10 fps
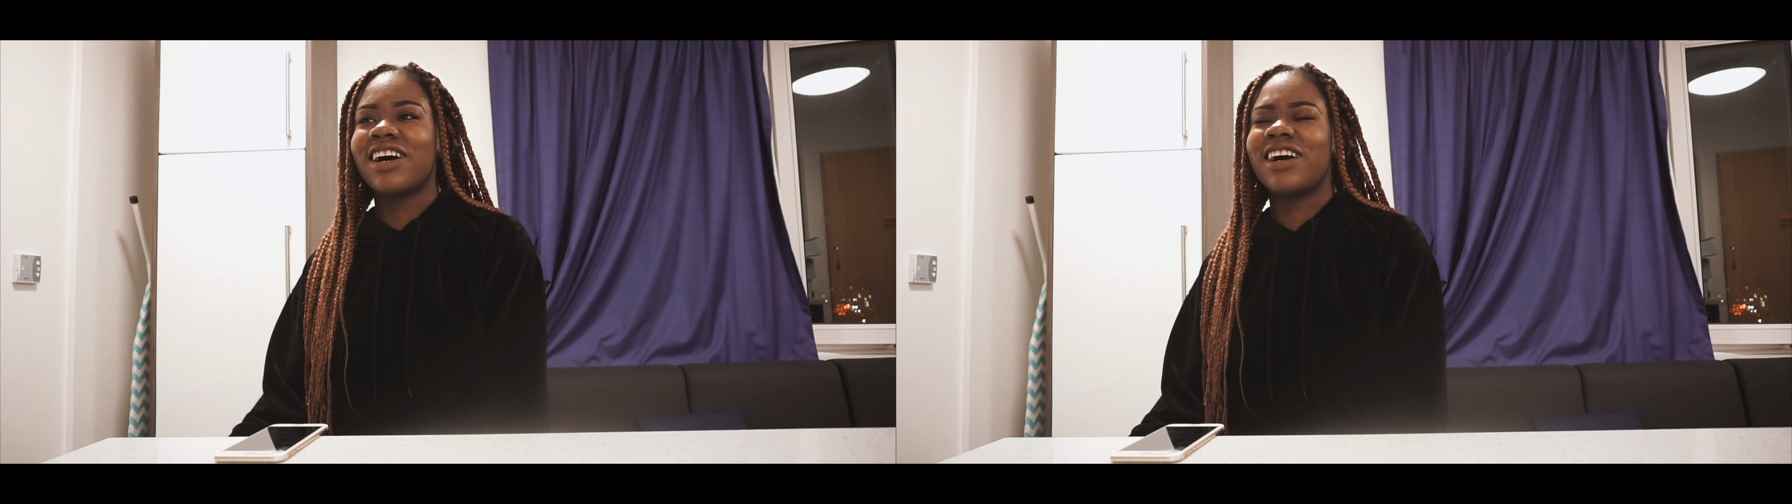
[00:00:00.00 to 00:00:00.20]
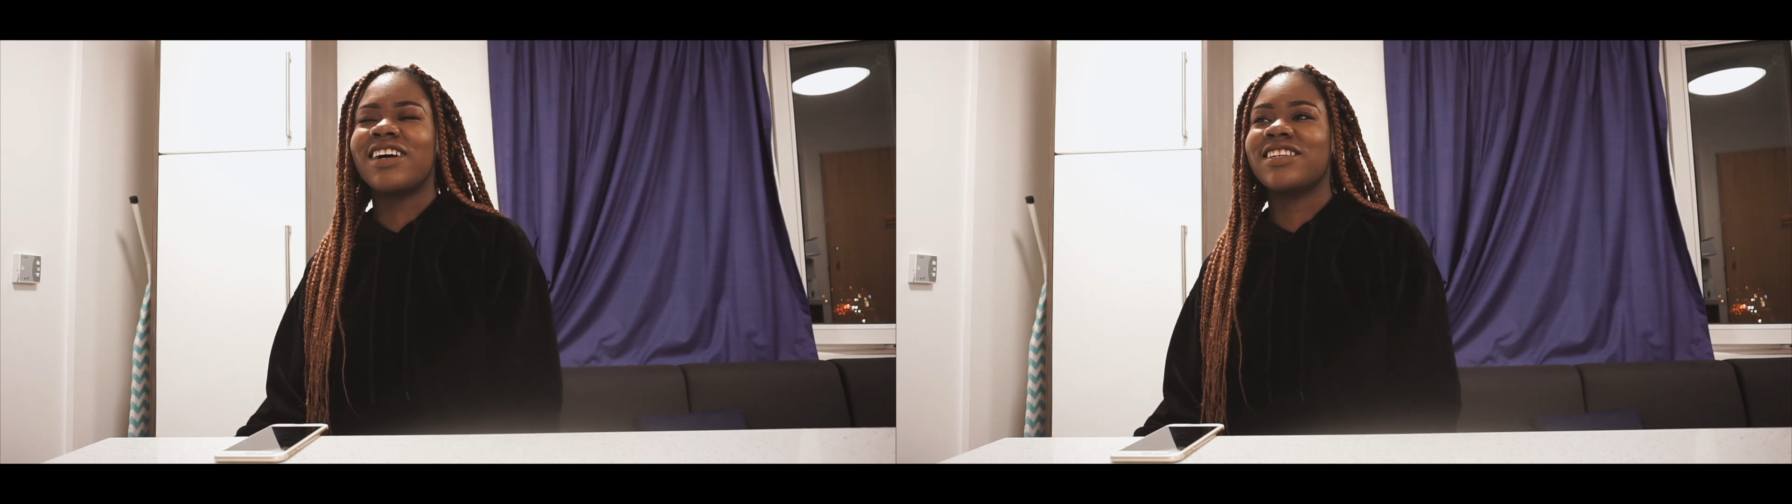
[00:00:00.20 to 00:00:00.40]

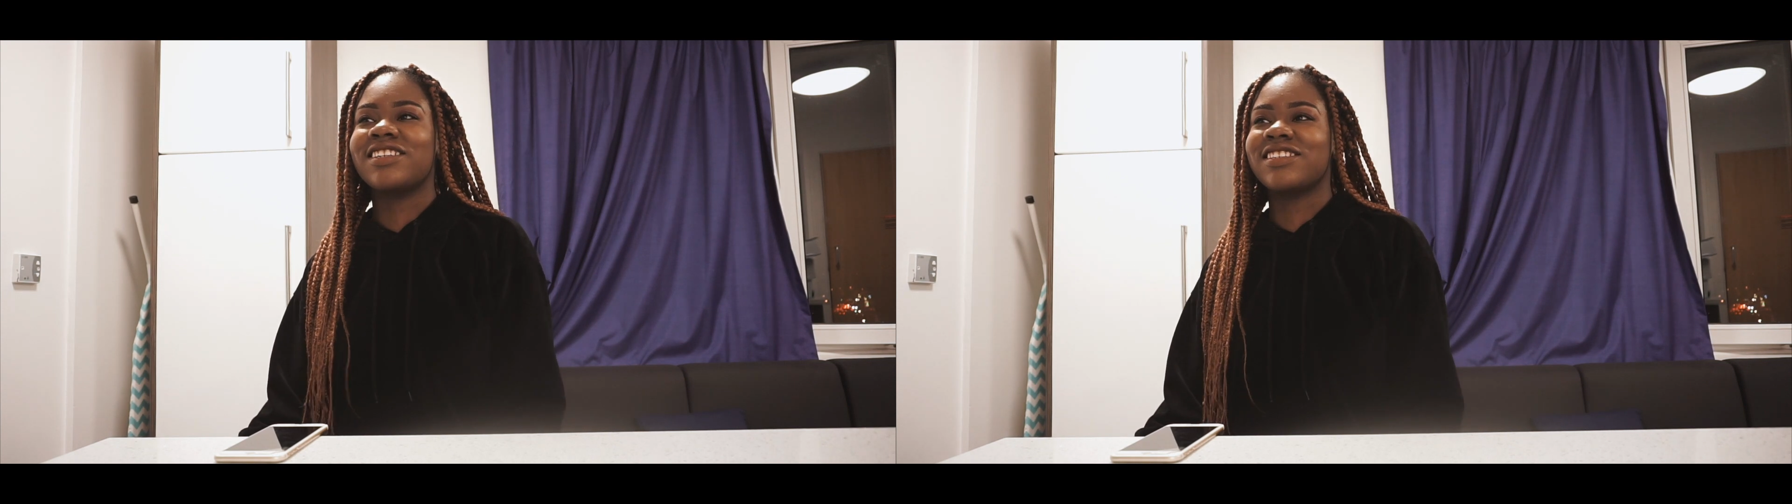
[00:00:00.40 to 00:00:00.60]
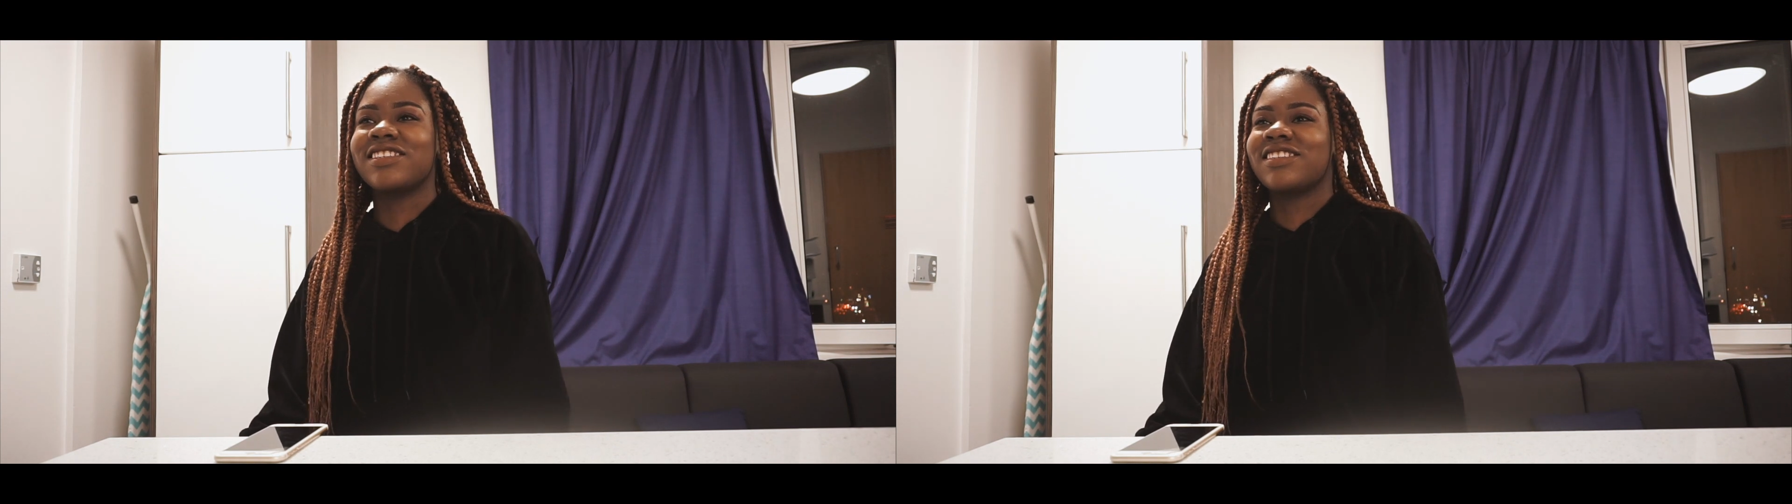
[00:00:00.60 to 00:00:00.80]
I
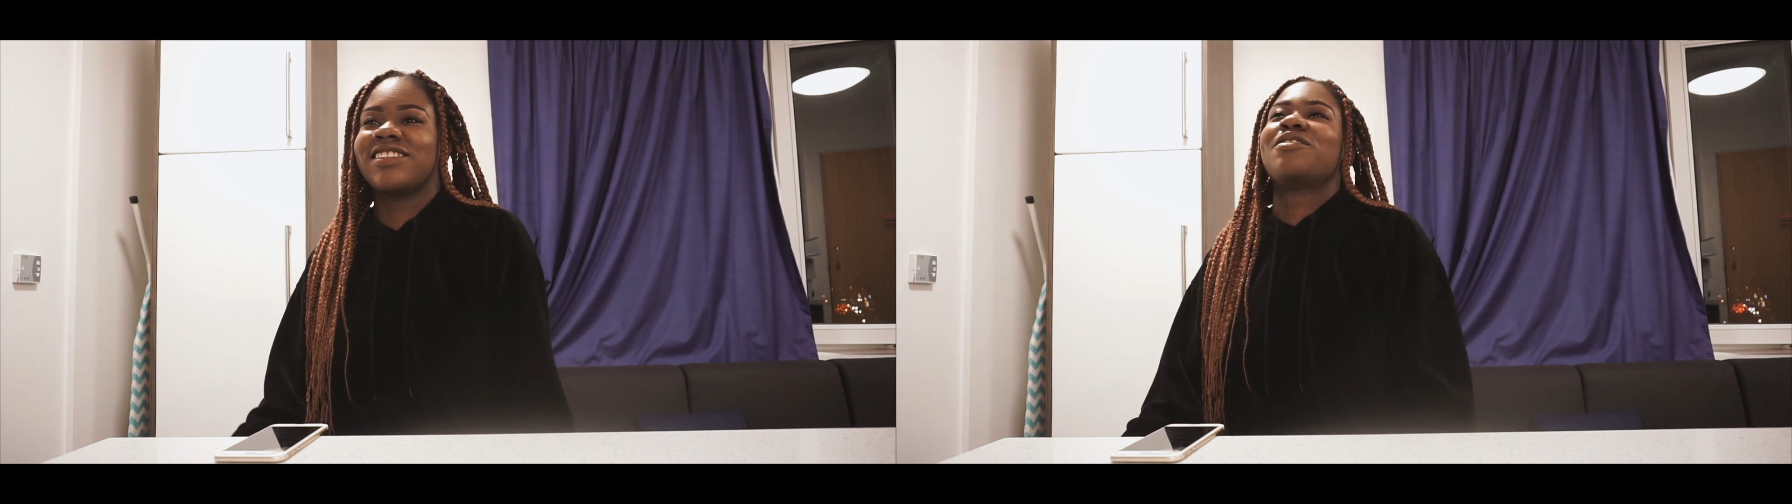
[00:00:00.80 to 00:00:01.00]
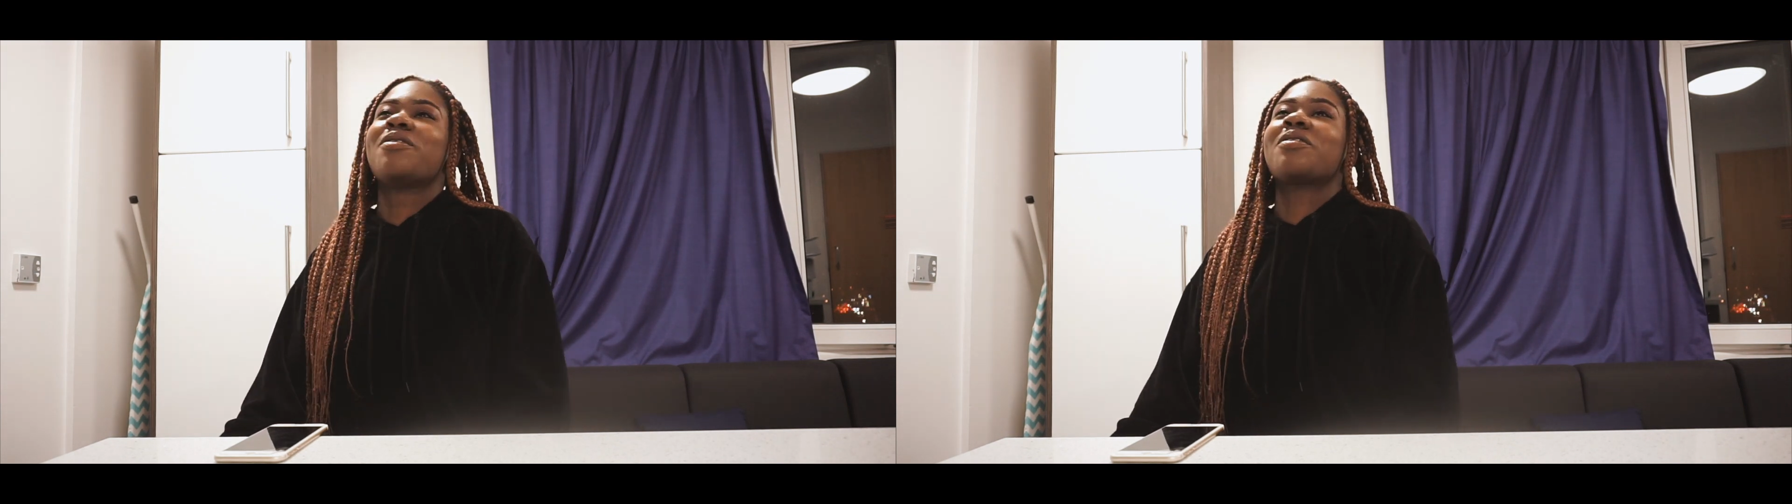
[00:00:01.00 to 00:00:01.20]
just
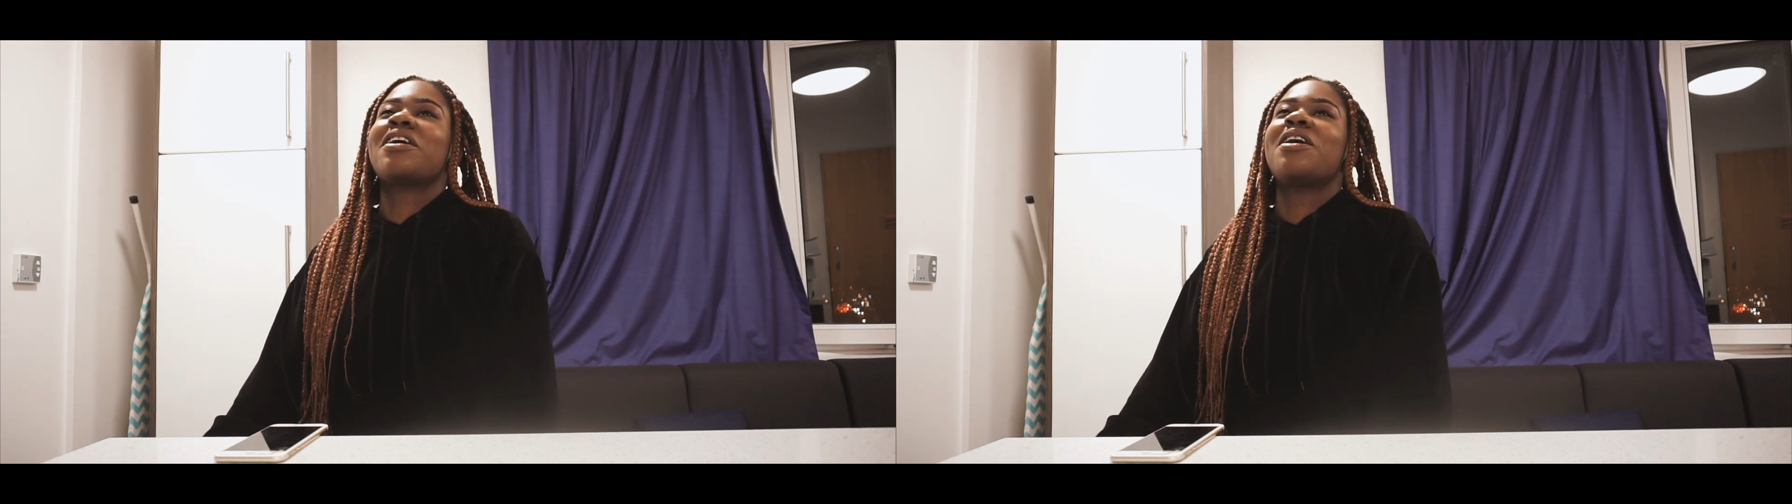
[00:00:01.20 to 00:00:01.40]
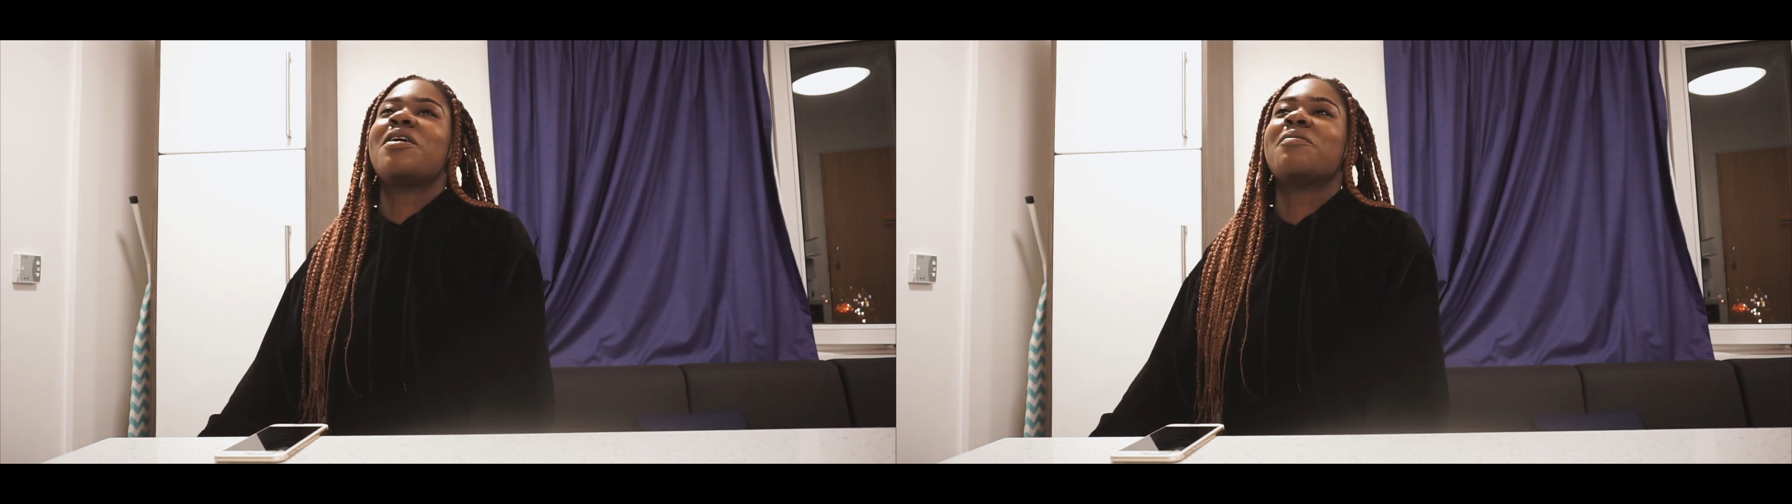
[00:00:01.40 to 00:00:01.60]

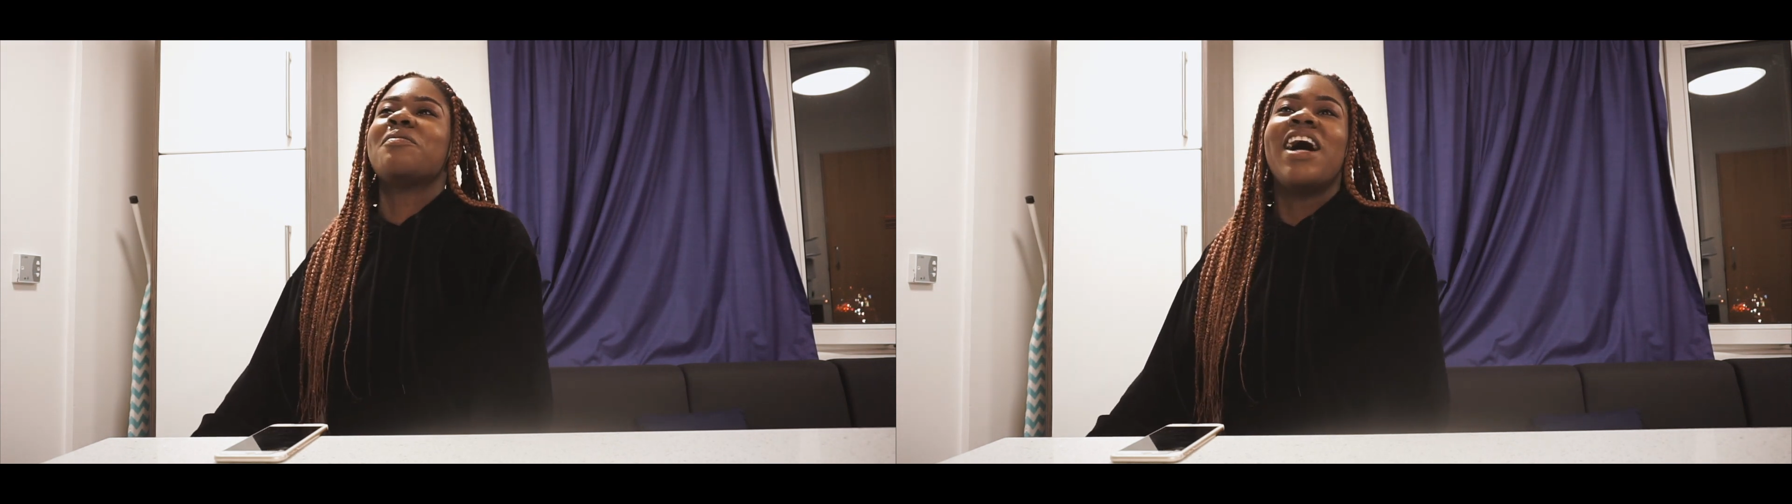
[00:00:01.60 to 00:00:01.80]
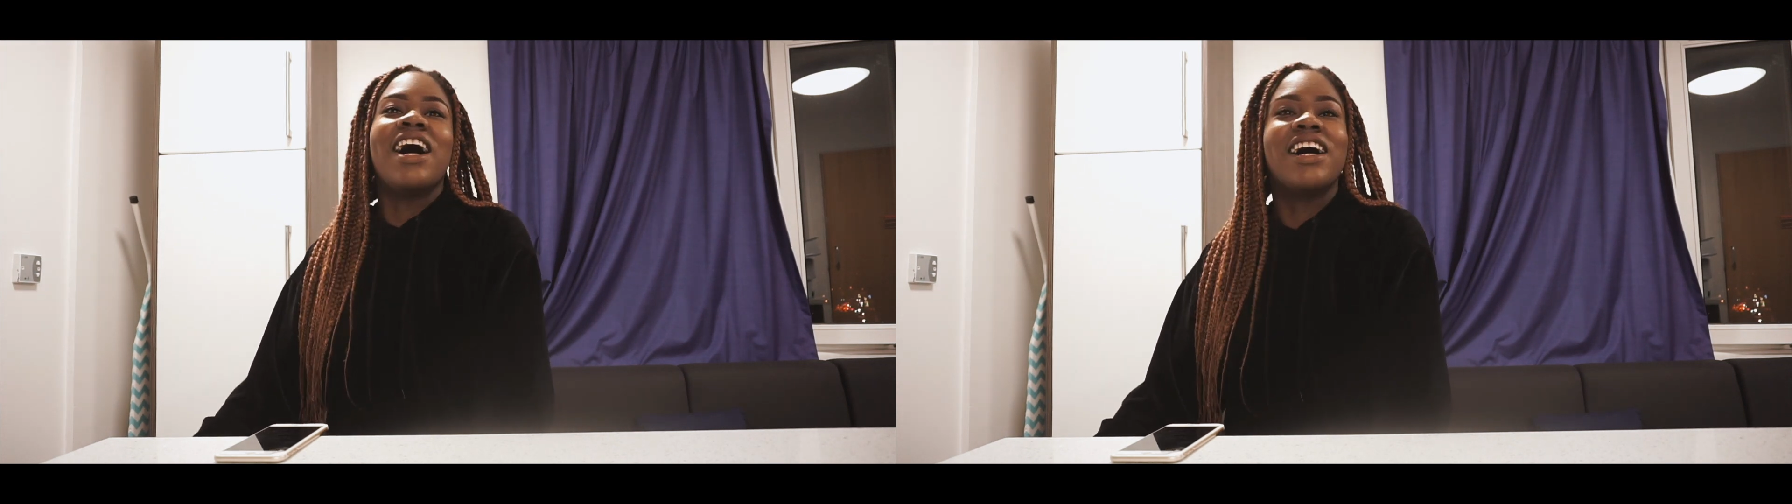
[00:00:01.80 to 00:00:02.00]
woke
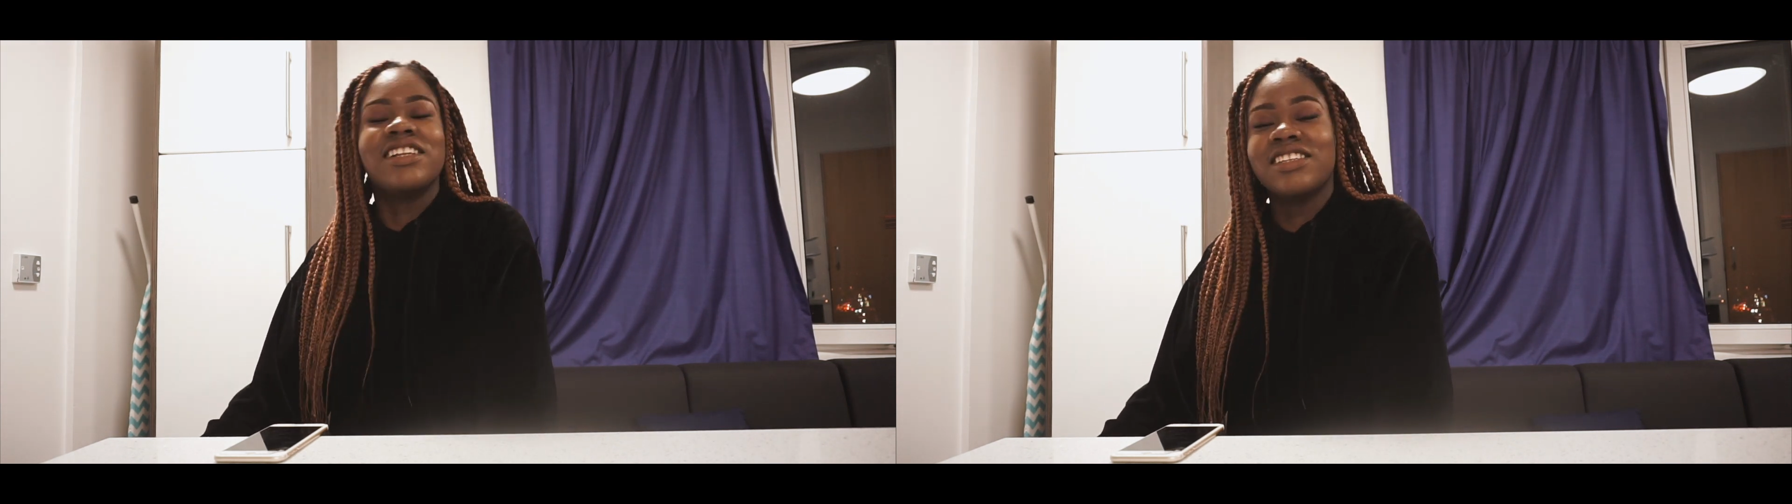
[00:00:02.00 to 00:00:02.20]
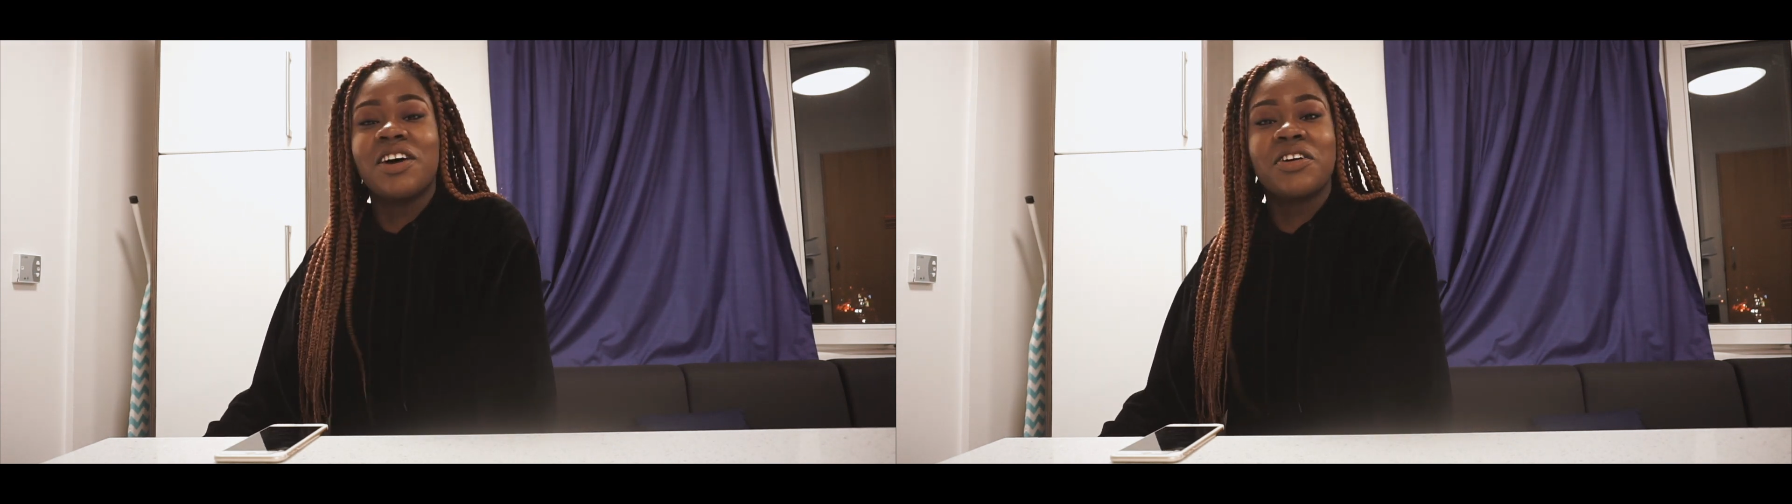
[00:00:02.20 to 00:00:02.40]
up and